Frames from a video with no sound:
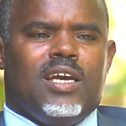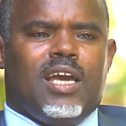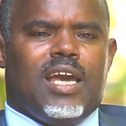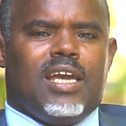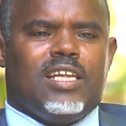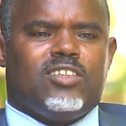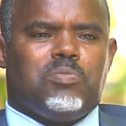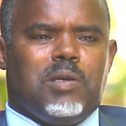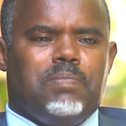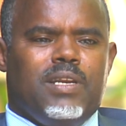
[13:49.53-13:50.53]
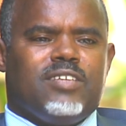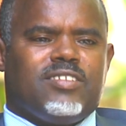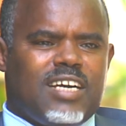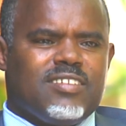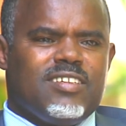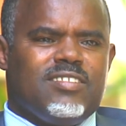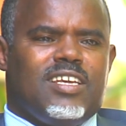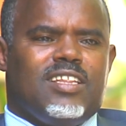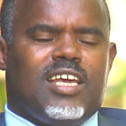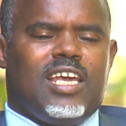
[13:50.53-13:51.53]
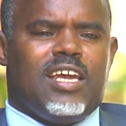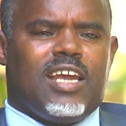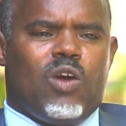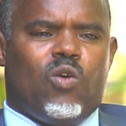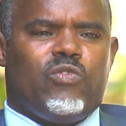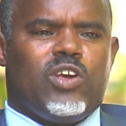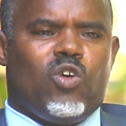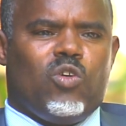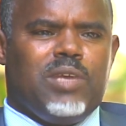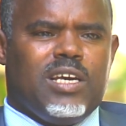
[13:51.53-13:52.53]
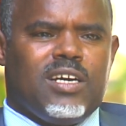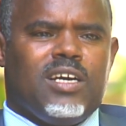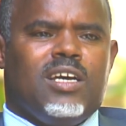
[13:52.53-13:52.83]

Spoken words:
and its people success in the area of economic,